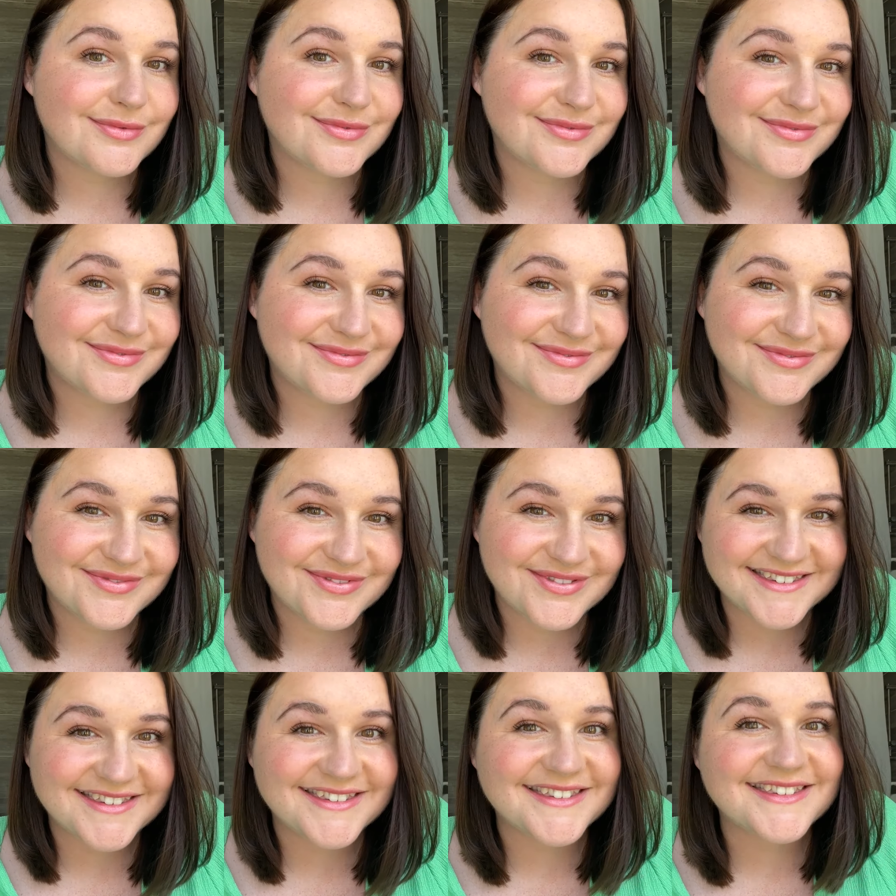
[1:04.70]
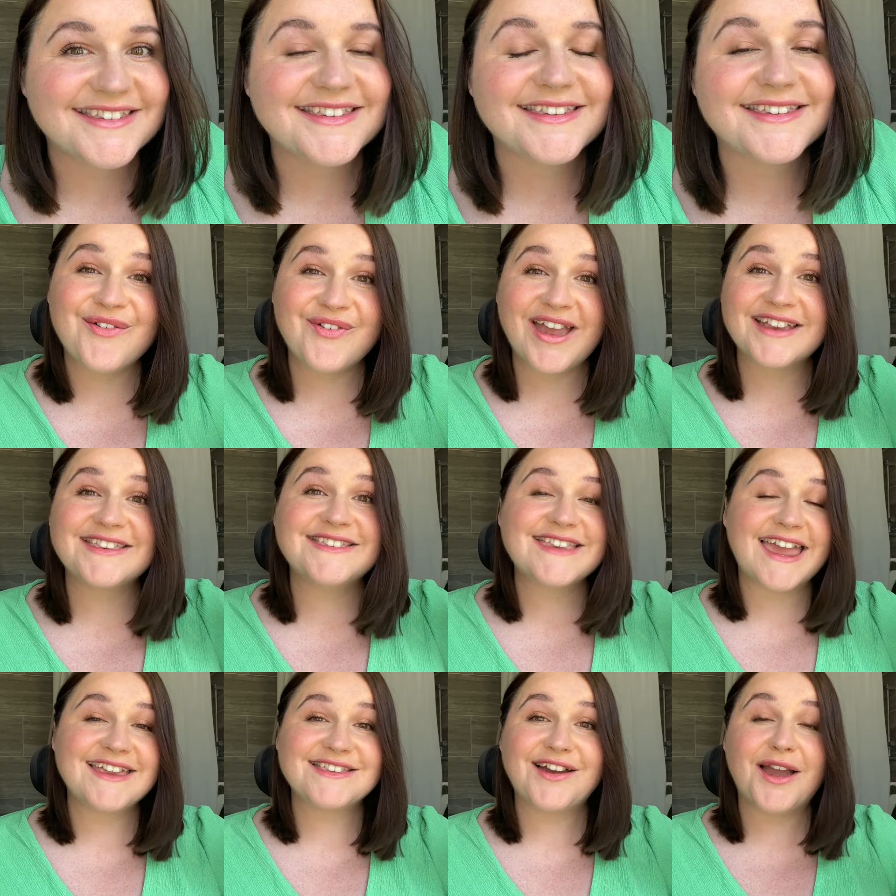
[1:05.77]
So there we go, the perfect
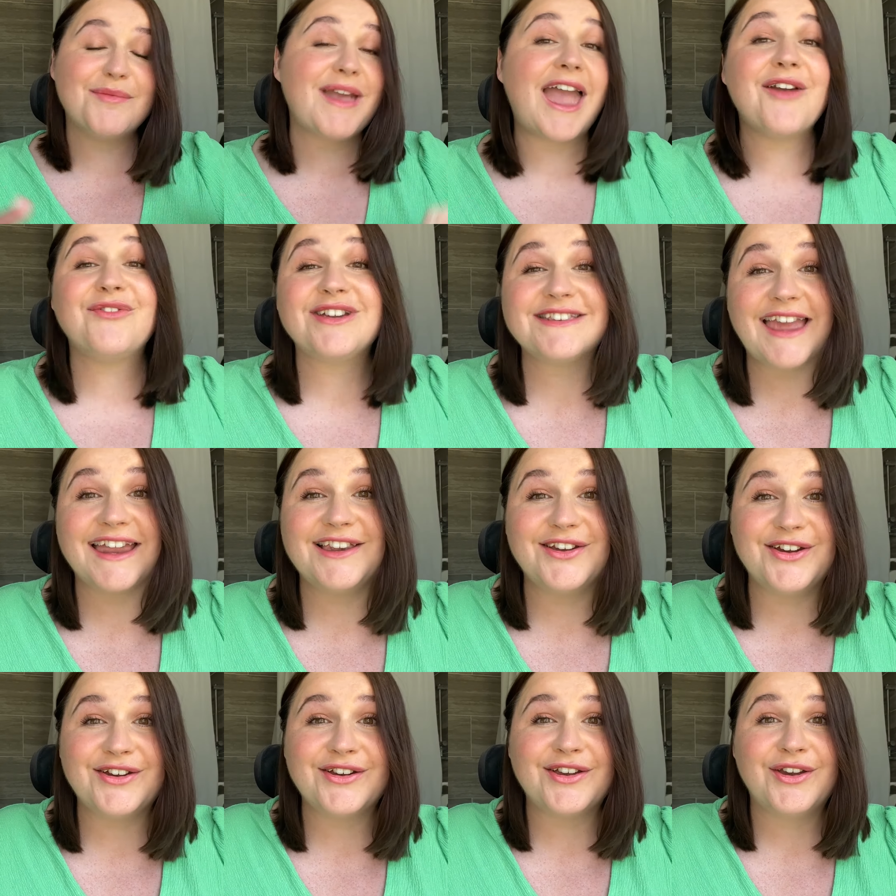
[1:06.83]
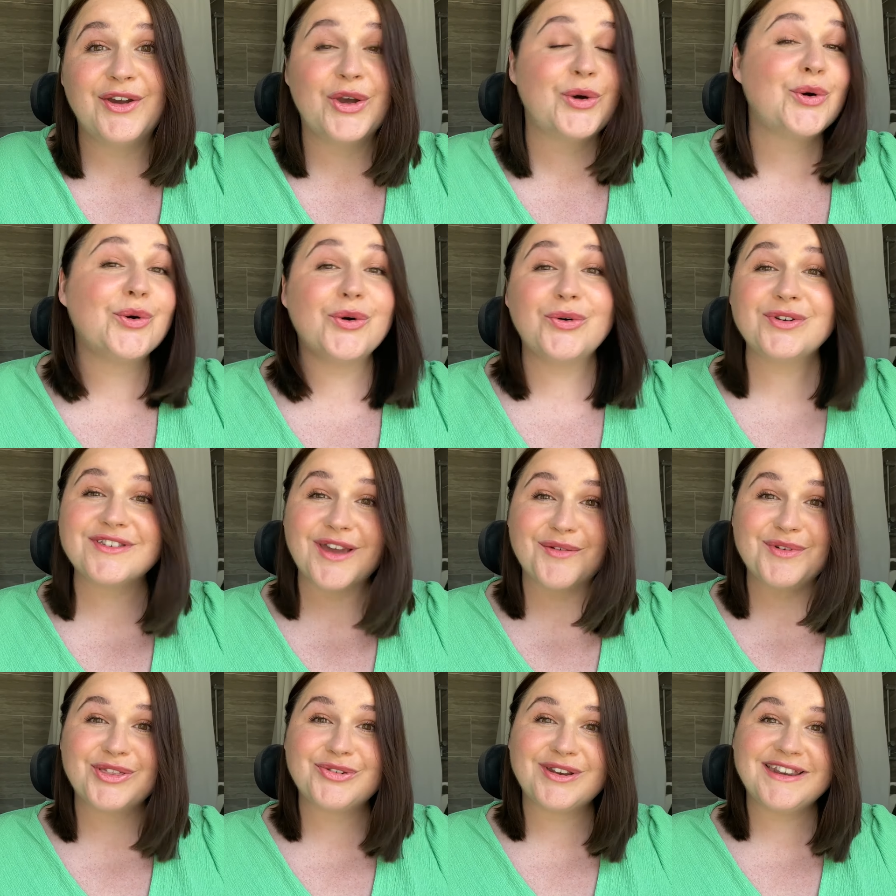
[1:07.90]
daytime, everyday look, all done
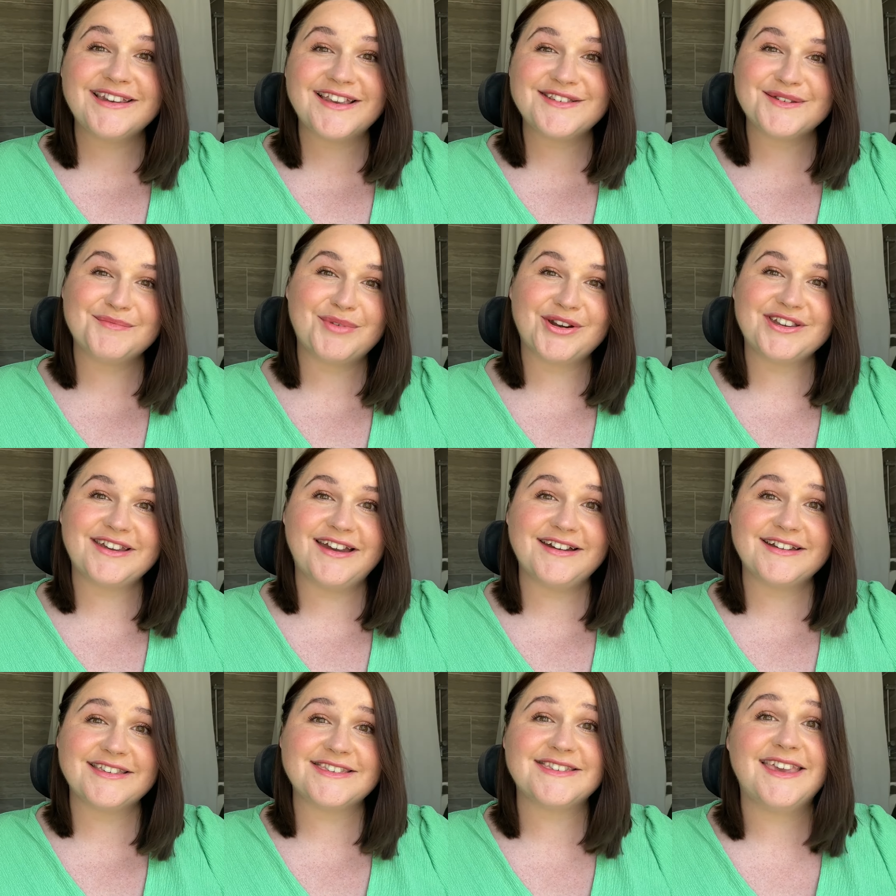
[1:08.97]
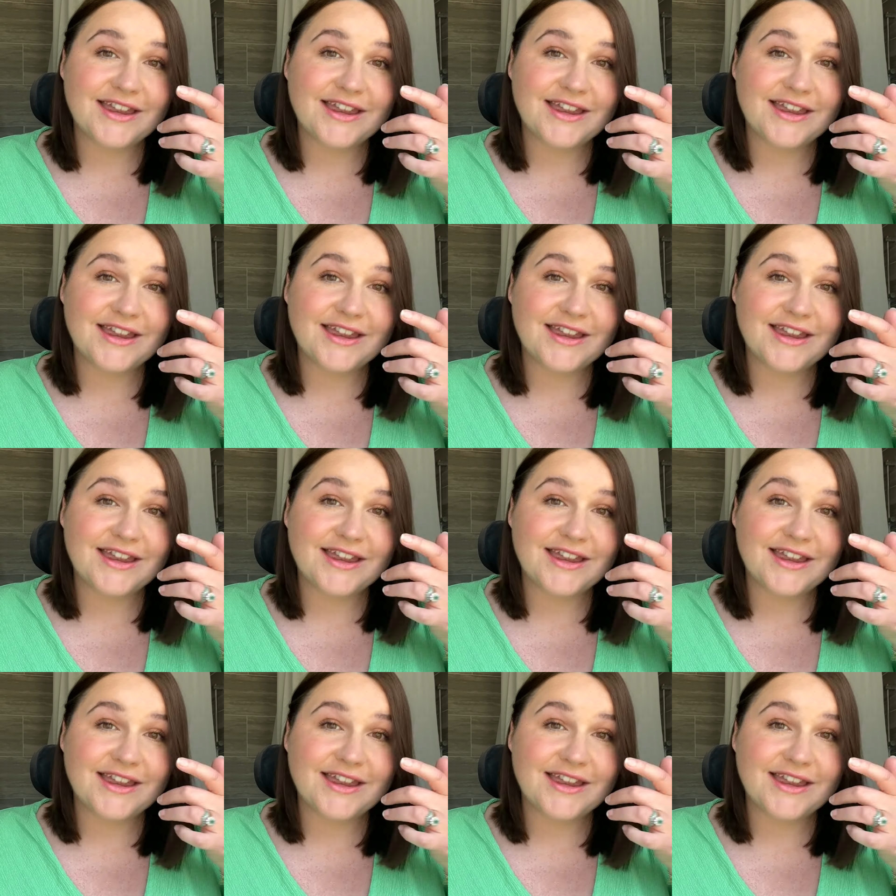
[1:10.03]
with Trinny London products.